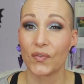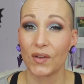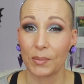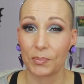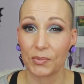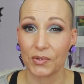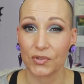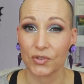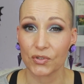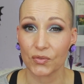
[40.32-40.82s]
to
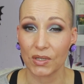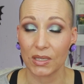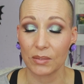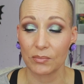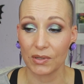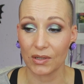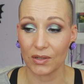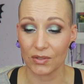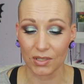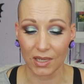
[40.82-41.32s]
flip the
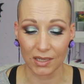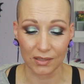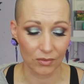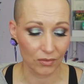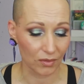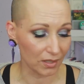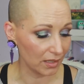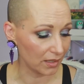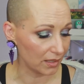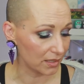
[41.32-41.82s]
screen because I
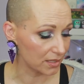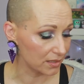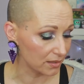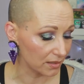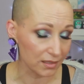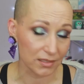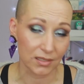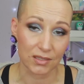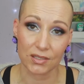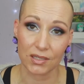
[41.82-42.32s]
don't think it's
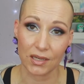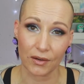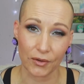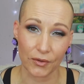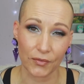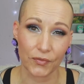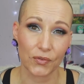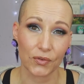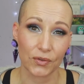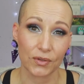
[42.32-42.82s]

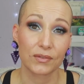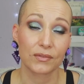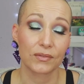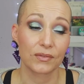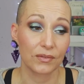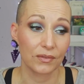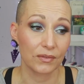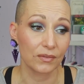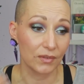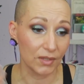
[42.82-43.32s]
necessary for
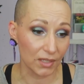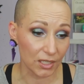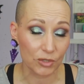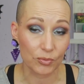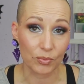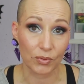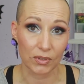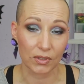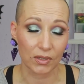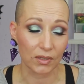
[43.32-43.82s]

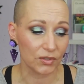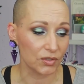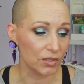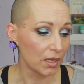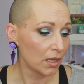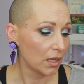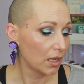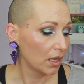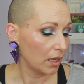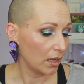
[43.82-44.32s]
these products.
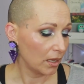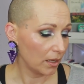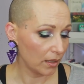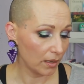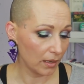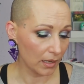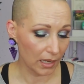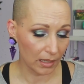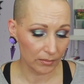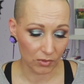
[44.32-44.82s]

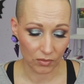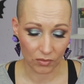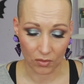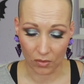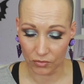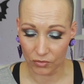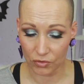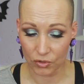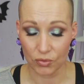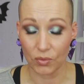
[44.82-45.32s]
Uh, I'm not
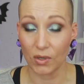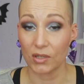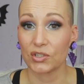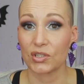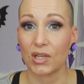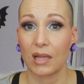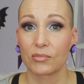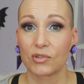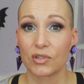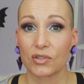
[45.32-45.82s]
going to
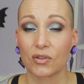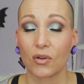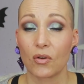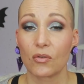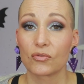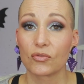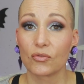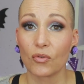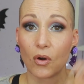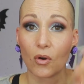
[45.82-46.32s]
swatch, I'm just
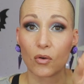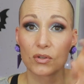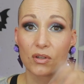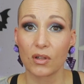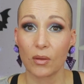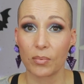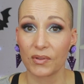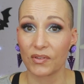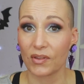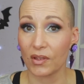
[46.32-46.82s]
going to hold
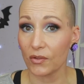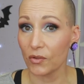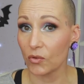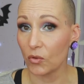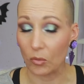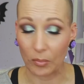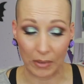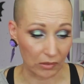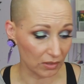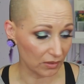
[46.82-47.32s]
it up and tell
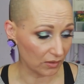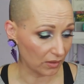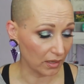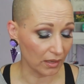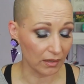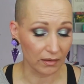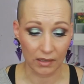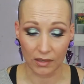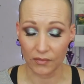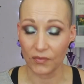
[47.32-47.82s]
you about it
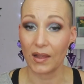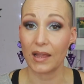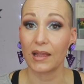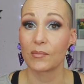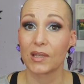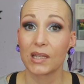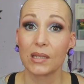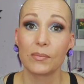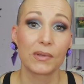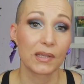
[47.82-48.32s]
and if
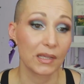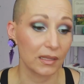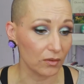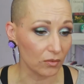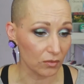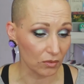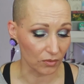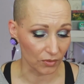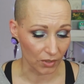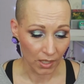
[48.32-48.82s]
I'm keeping it
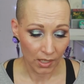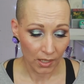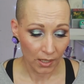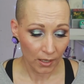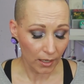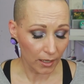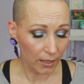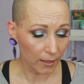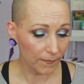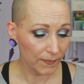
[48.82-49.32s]
or not.
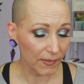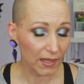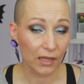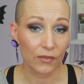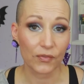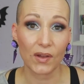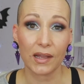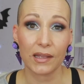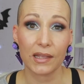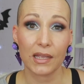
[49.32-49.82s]
Um,
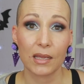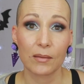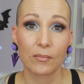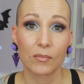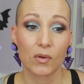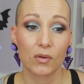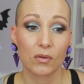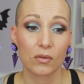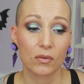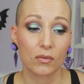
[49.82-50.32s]
if I
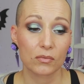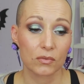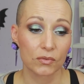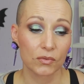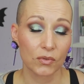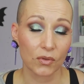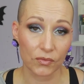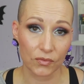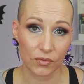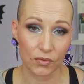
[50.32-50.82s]
am
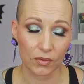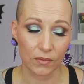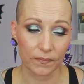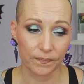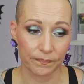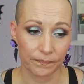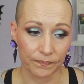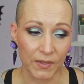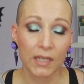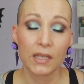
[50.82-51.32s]
not,
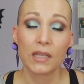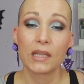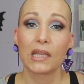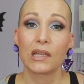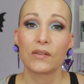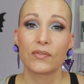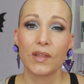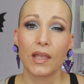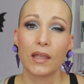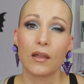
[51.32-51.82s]
hmm,
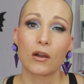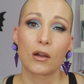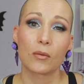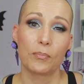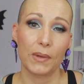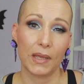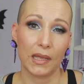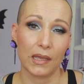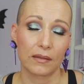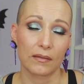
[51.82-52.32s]
if they are
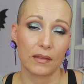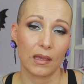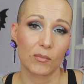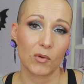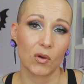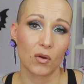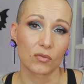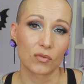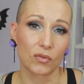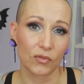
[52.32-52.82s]
bad,
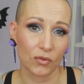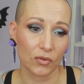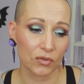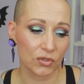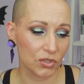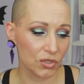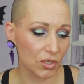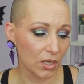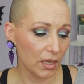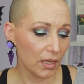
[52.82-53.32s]
I'm going to
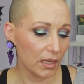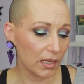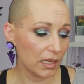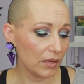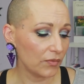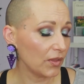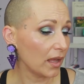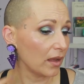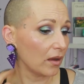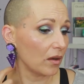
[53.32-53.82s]
toss.
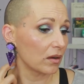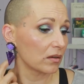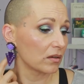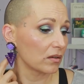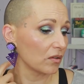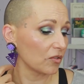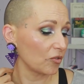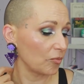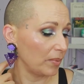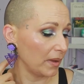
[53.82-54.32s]
If they are
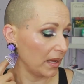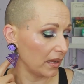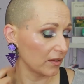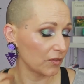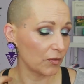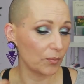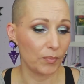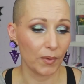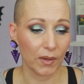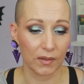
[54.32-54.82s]
not
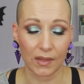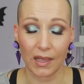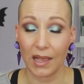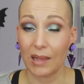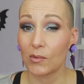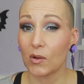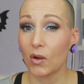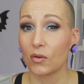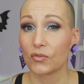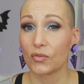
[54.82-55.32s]
bad, but
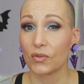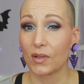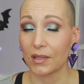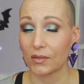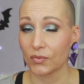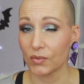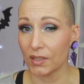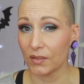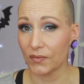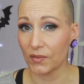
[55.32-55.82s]
I'm going to
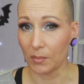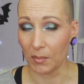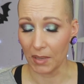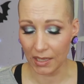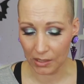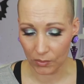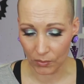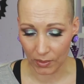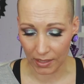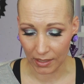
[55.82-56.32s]
get rid of them
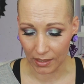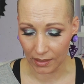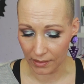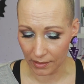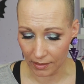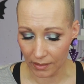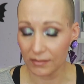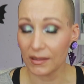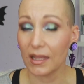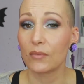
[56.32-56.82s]

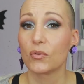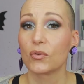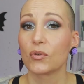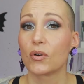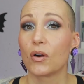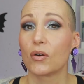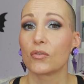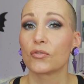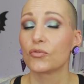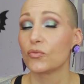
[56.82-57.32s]
anyway, and they will
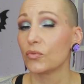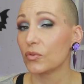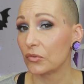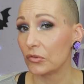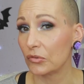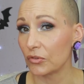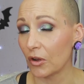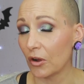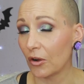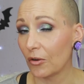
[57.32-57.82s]
go to a
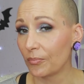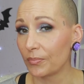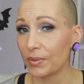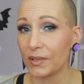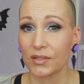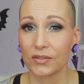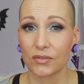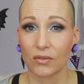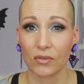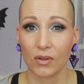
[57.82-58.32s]
good home.
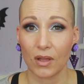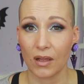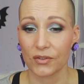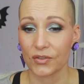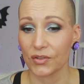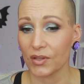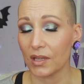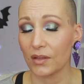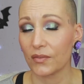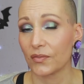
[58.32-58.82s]
Please don't
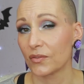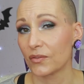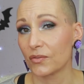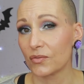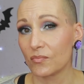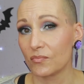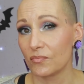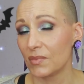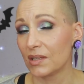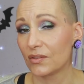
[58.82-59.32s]
ask if
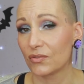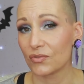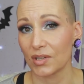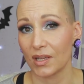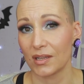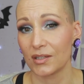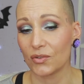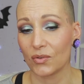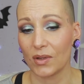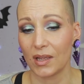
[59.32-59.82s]
to, me to
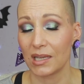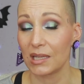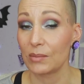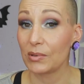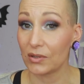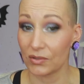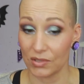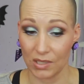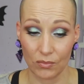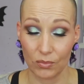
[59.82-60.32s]
send you any
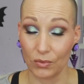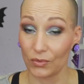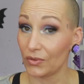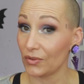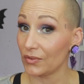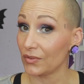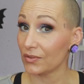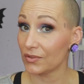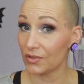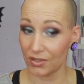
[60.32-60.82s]
because I will
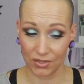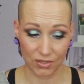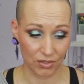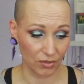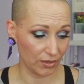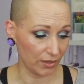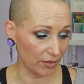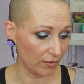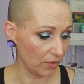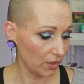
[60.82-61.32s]
not, just
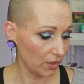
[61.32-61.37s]
so